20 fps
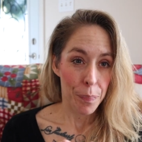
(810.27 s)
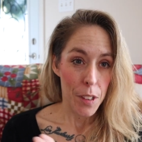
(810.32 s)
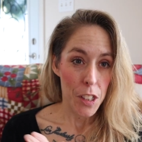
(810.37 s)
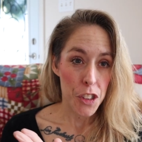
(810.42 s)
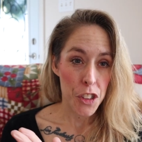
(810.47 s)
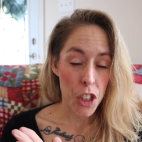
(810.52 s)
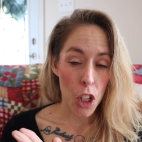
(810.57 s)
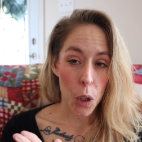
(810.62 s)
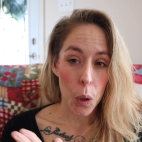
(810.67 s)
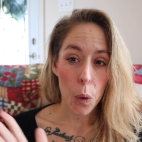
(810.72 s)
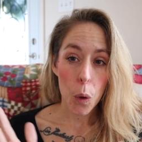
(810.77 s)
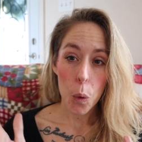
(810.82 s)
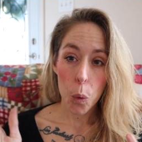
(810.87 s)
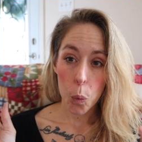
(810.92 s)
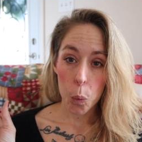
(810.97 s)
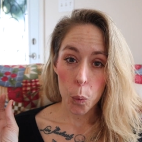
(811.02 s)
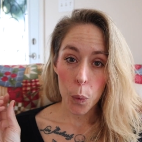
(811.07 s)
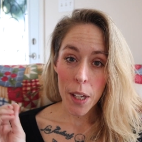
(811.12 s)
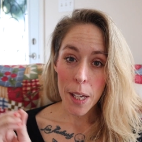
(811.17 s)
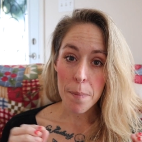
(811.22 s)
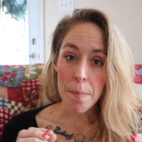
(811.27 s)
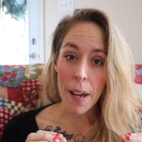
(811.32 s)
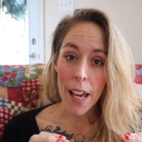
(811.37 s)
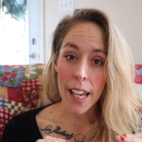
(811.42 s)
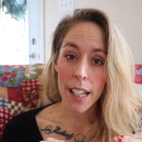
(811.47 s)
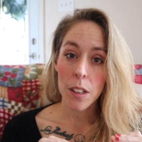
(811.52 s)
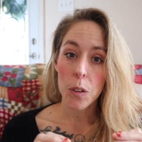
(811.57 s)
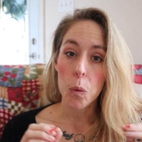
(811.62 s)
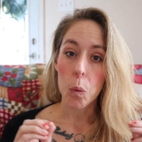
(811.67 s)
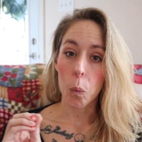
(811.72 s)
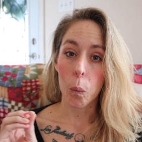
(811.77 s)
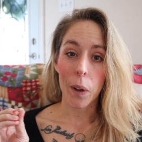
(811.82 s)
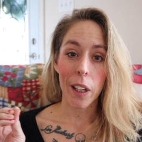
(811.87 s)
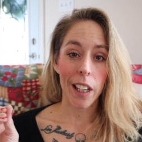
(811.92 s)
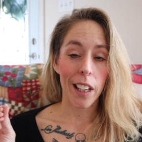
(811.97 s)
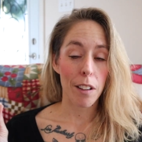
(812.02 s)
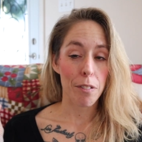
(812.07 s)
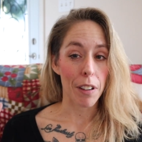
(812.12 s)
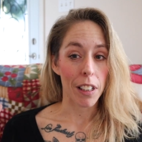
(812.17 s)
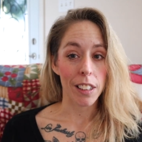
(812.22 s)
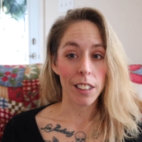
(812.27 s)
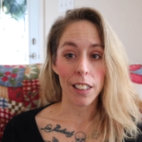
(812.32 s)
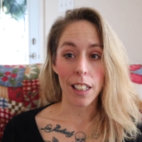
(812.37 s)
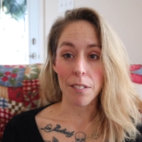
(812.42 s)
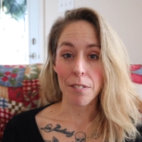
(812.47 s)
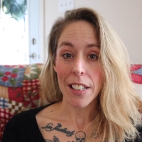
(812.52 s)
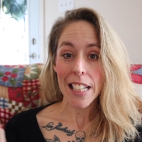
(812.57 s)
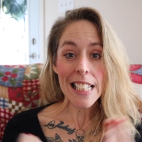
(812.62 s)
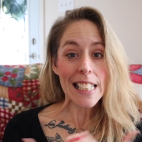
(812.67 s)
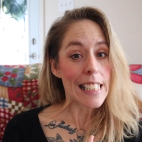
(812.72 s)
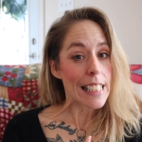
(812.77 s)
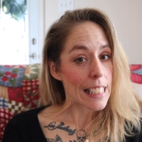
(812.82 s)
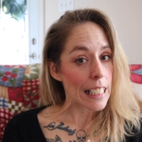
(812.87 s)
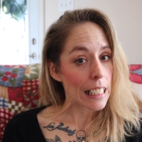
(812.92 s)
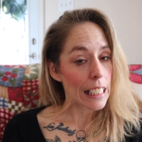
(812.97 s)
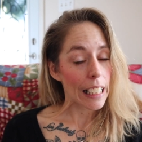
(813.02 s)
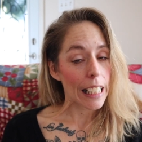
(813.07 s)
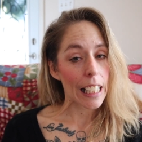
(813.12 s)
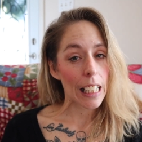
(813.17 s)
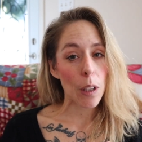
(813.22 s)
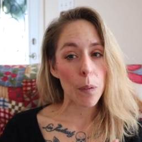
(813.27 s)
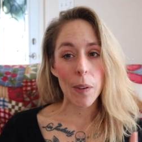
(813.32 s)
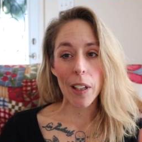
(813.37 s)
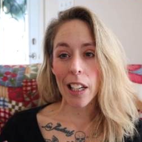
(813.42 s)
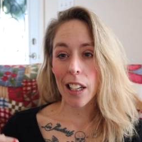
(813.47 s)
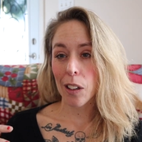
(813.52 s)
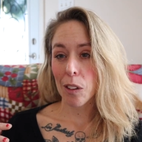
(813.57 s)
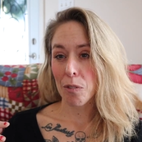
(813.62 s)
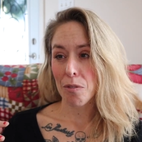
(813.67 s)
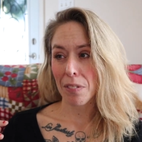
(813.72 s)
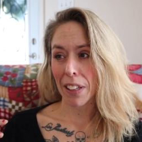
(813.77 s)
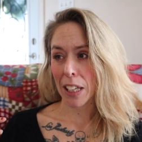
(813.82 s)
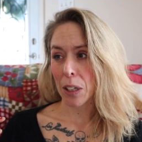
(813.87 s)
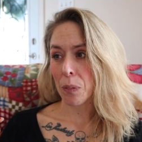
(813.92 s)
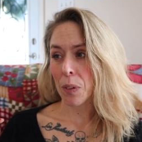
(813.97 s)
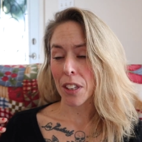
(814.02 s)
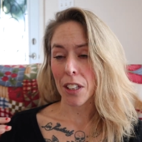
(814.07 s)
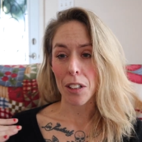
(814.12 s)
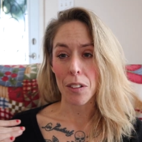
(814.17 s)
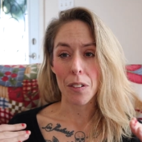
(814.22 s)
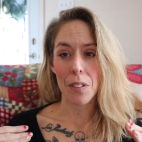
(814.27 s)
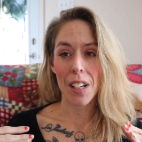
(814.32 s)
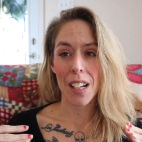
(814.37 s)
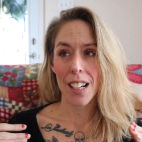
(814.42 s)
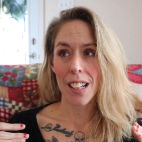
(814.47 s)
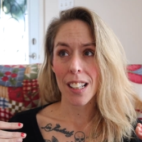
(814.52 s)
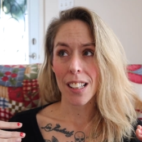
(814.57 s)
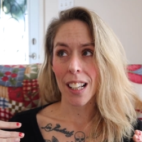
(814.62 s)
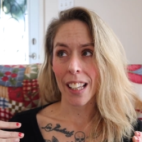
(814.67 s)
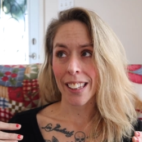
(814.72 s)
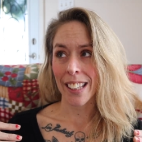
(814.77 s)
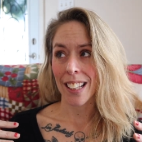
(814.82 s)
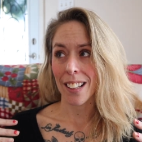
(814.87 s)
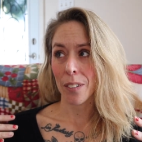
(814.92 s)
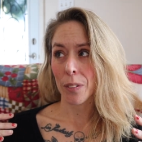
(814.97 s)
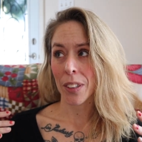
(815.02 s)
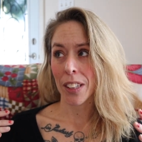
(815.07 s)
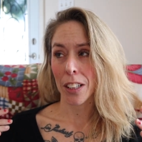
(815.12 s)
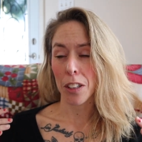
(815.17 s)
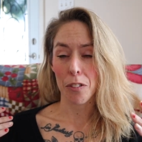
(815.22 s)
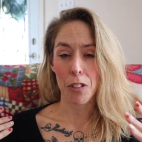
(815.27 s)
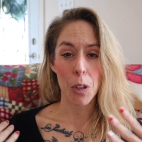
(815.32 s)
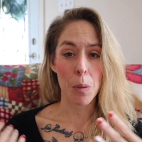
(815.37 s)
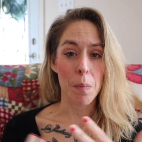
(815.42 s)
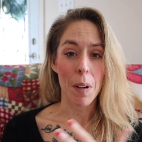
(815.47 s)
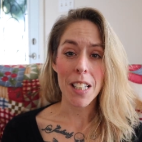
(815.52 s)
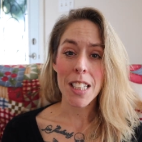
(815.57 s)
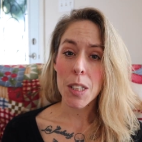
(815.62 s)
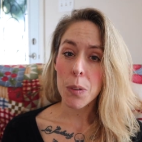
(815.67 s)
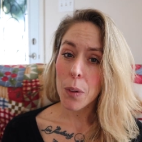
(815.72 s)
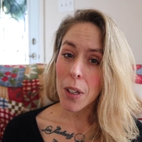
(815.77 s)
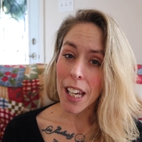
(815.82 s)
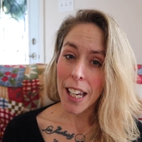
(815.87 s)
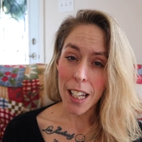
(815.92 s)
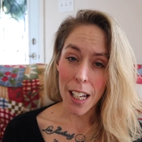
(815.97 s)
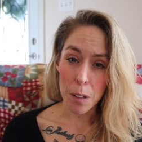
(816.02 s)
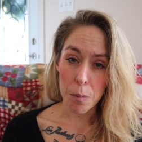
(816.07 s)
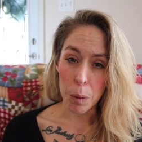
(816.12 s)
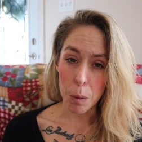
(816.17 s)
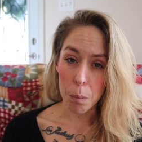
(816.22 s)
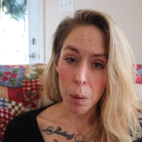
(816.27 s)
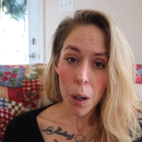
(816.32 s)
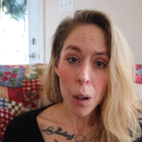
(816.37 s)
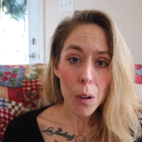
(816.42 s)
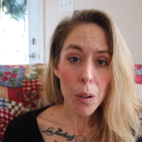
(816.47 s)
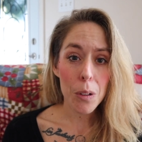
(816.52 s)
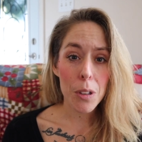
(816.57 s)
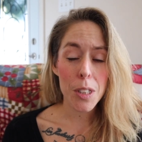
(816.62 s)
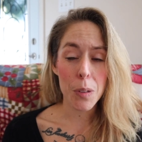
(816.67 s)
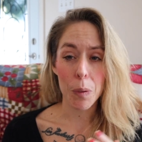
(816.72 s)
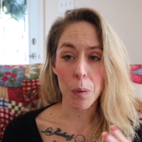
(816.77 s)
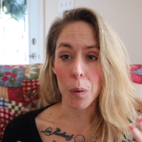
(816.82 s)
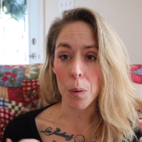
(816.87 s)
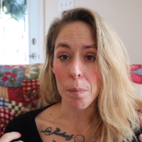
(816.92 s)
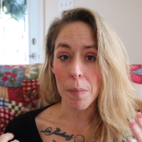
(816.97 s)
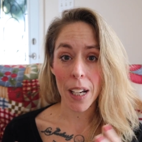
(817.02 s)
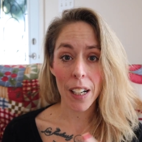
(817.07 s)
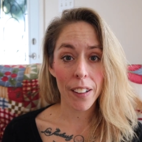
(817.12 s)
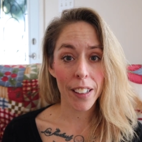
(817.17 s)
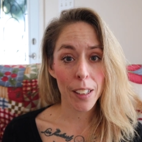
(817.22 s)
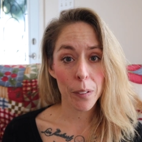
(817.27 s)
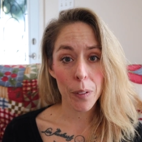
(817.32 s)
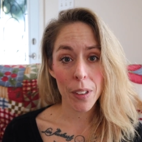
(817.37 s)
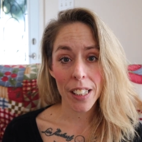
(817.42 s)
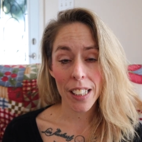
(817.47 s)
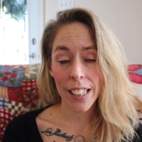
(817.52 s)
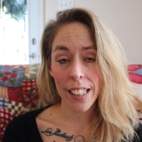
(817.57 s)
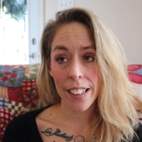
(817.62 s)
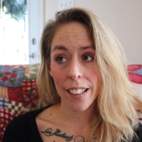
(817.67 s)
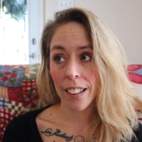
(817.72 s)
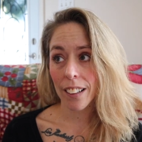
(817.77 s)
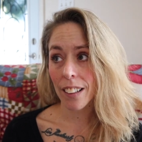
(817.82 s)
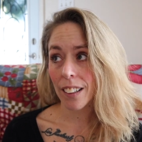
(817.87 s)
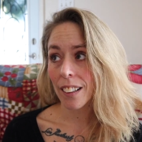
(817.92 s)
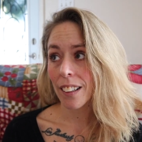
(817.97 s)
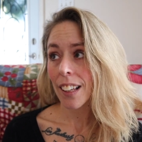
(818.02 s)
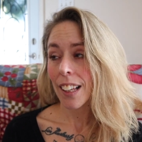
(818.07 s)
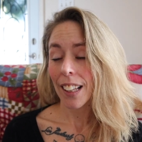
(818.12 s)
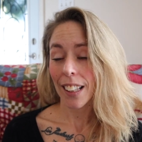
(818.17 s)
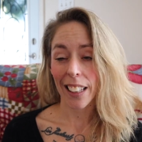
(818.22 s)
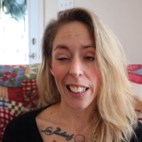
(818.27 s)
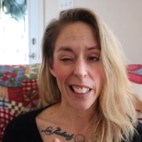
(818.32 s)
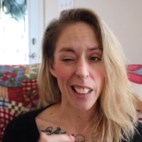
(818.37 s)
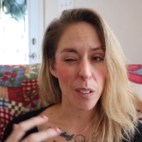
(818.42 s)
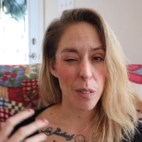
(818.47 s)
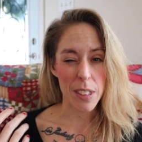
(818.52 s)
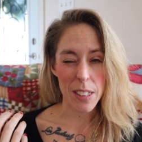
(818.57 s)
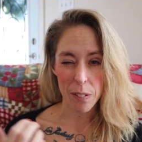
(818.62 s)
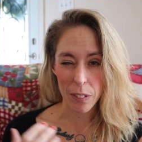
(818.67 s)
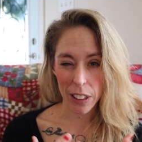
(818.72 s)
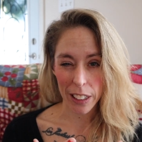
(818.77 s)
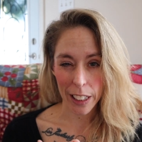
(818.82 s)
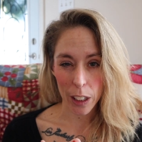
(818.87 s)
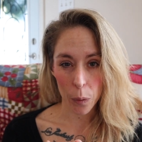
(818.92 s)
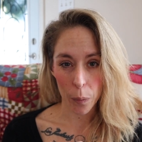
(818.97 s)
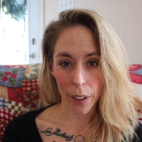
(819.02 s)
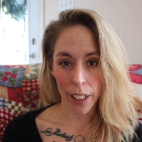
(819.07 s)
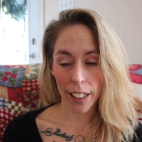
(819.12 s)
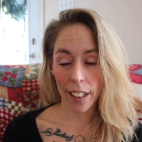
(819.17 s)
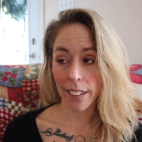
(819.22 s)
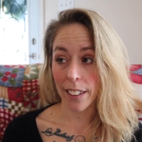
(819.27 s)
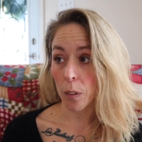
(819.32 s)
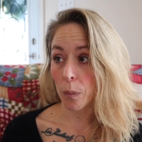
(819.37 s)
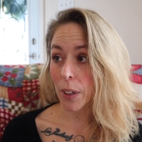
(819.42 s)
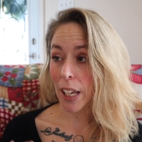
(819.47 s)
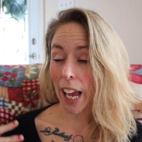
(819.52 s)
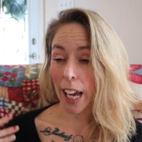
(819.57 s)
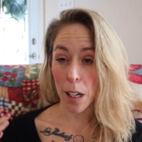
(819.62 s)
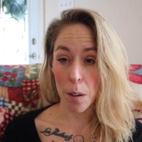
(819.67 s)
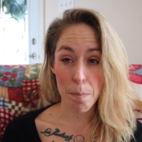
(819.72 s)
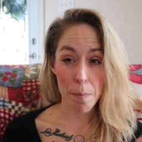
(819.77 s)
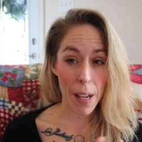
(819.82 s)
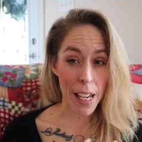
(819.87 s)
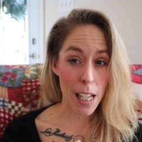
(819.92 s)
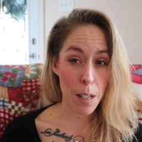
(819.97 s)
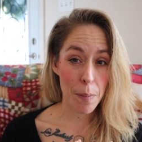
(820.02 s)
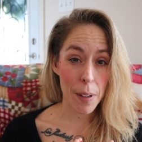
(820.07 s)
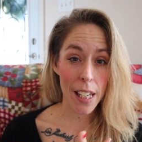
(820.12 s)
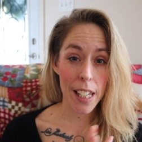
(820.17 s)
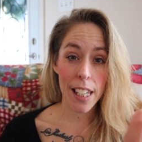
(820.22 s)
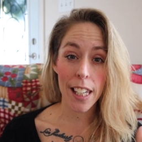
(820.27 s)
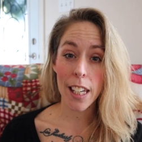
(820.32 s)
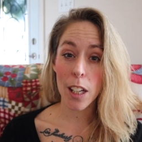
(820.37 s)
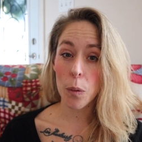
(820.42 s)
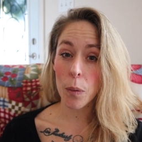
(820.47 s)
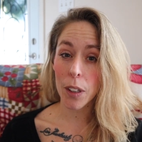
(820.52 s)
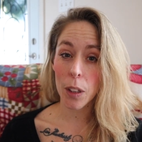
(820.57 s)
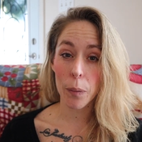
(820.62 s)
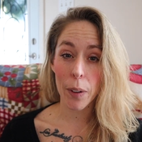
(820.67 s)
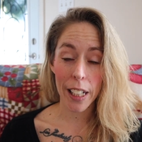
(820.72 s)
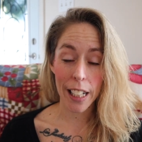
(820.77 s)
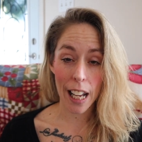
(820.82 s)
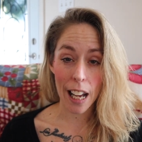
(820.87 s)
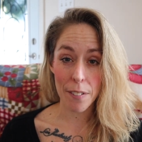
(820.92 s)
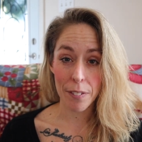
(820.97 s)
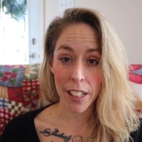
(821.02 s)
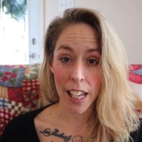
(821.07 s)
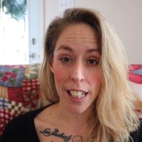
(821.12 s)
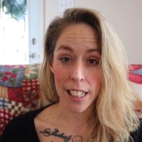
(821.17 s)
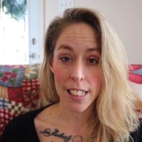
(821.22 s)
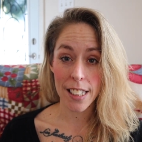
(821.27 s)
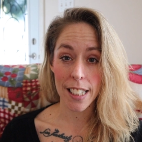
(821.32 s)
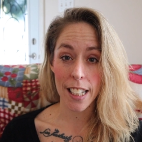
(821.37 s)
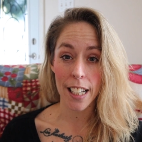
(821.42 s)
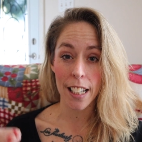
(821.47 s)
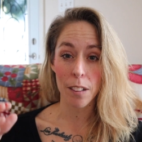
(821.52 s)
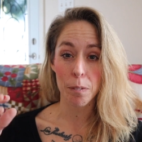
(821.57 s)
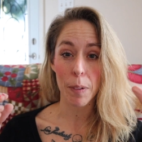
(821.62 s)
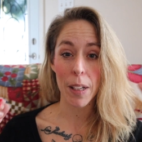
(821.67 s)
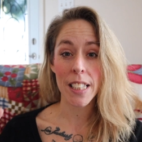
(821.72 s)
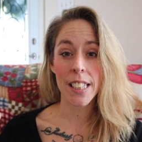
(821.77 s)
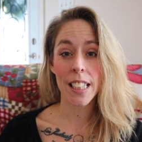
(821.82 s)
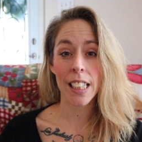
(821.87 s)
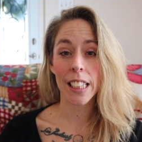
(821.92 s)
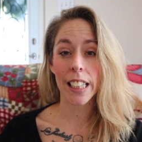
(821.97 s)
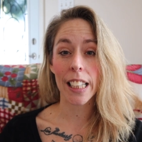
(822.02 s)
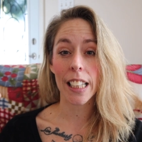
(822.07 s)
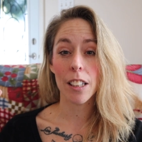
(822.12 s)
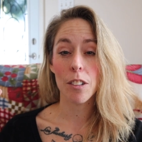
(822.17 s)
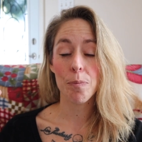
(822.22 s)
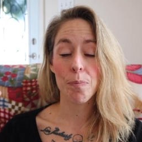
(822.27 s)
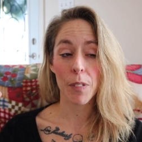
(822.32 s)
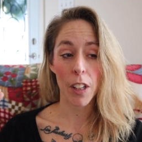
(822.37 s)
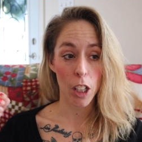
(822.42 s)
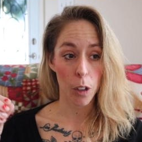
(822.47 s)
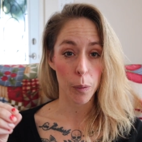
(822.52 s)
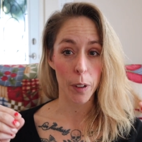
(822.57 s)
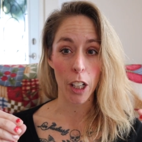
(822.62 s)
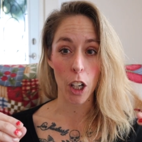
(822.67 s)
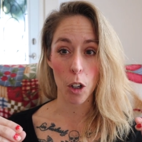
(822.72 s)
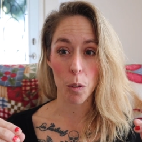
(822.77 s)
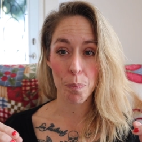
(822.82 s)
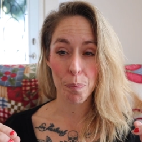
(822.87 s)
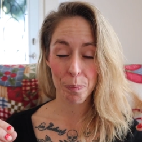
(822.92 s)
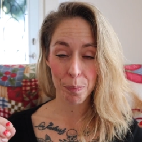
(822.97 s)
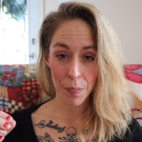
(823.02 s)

So we met, we fell in love instantly. We, like within, I think within a few months, we, he had proposed, we were married within a year. Like it was really quick. And then we had a baby. He went away to Afghanistan. Basically, here we go.